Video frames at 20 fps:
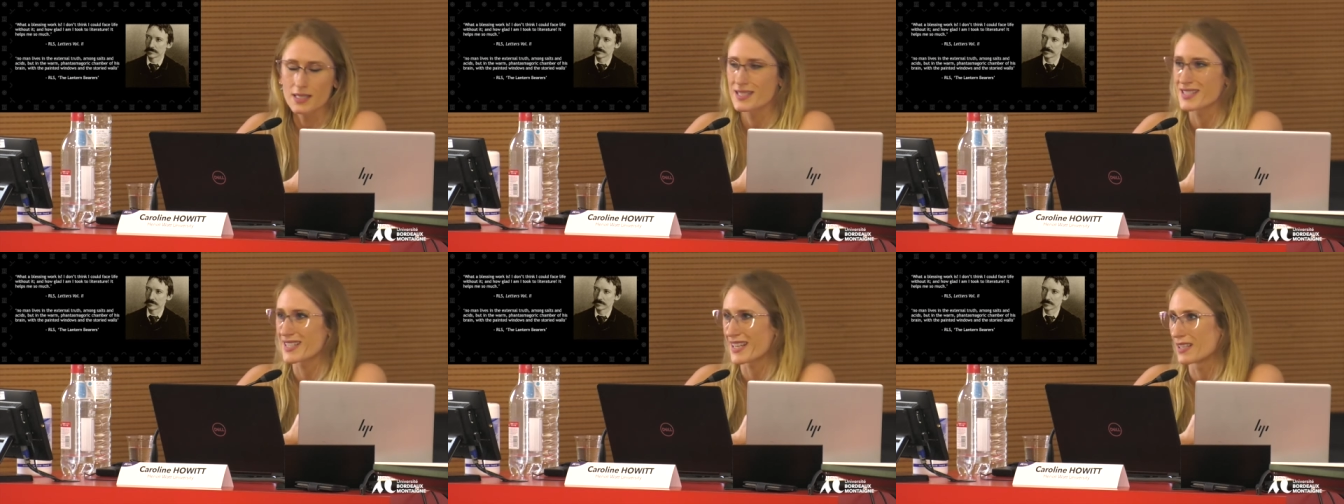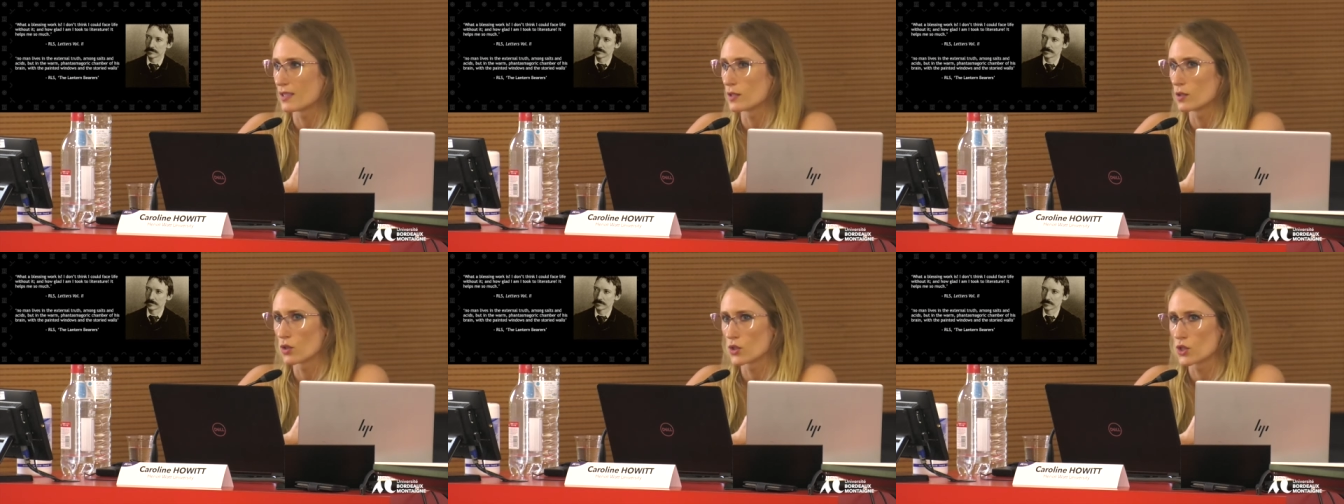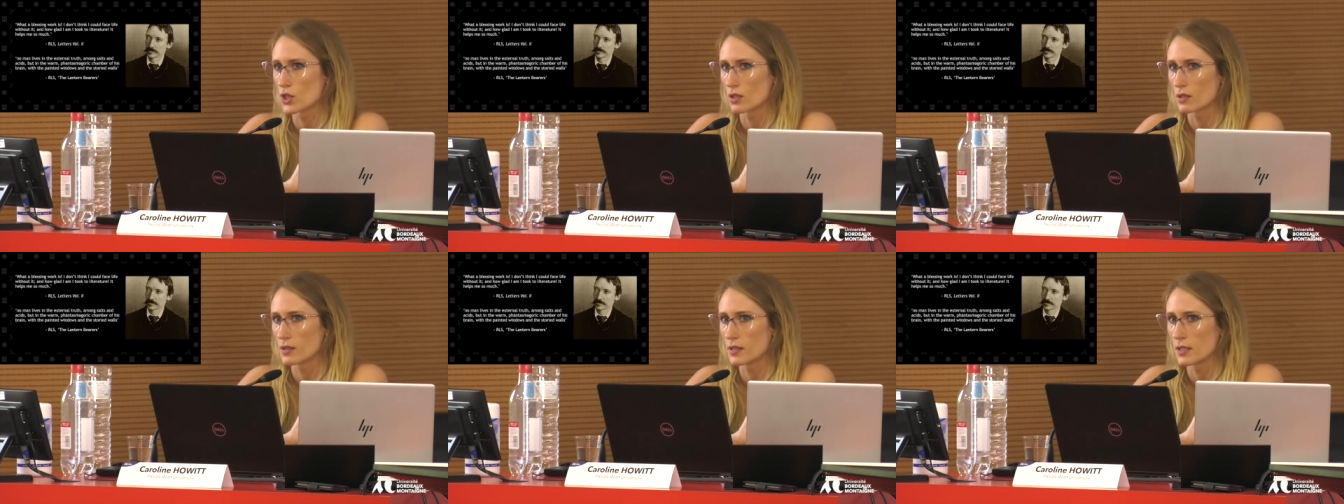as
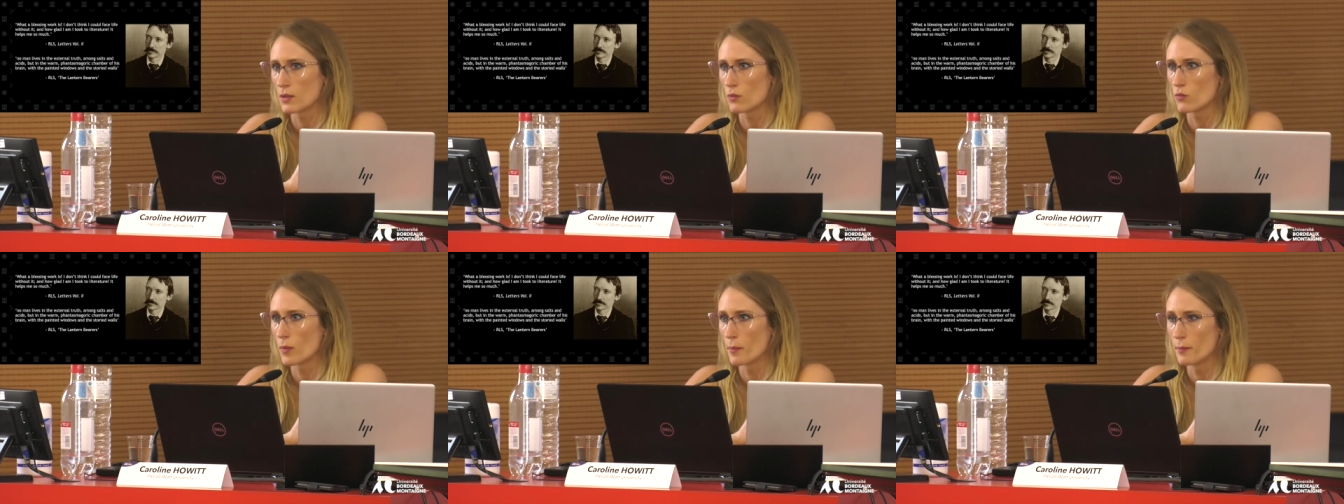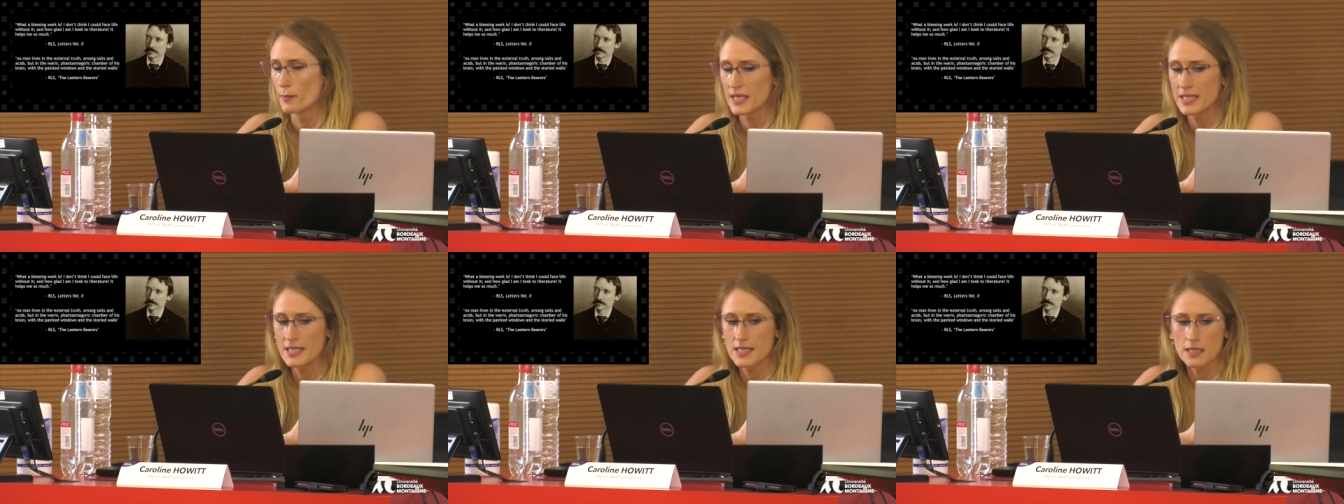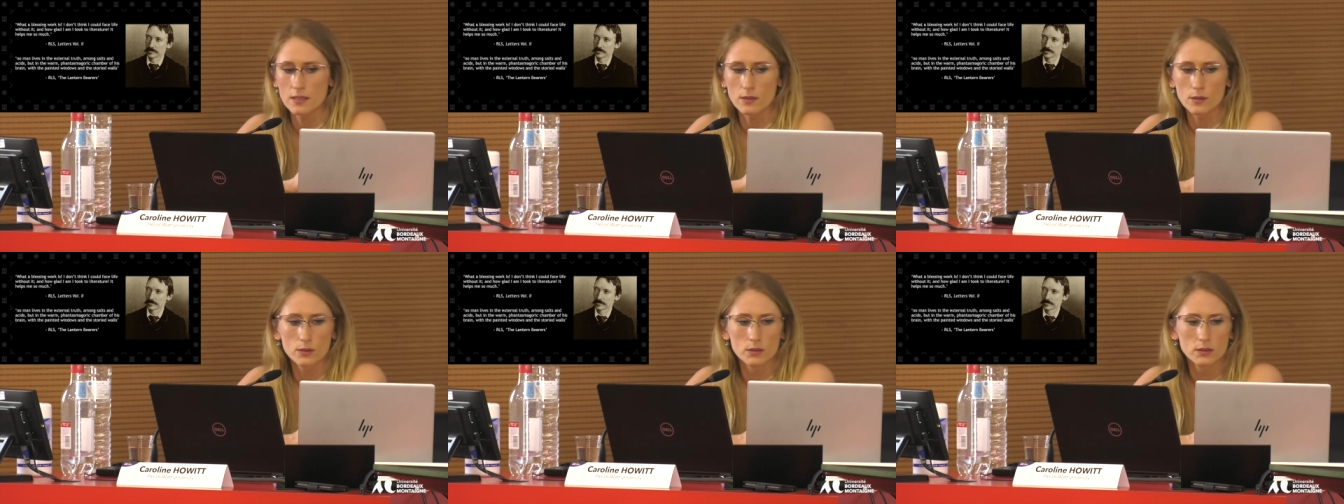psychologically
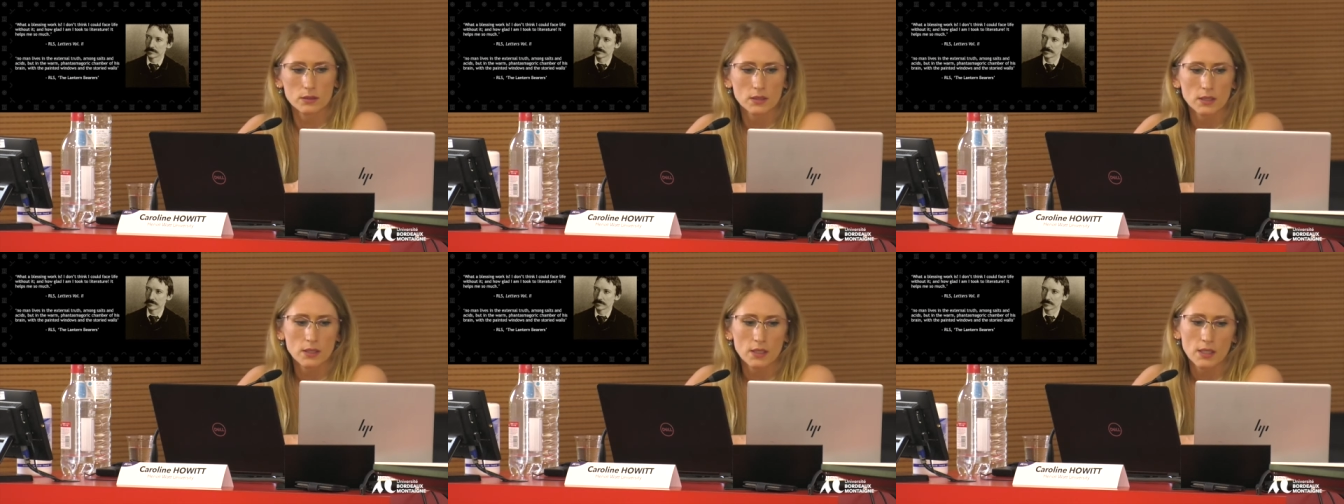remedial.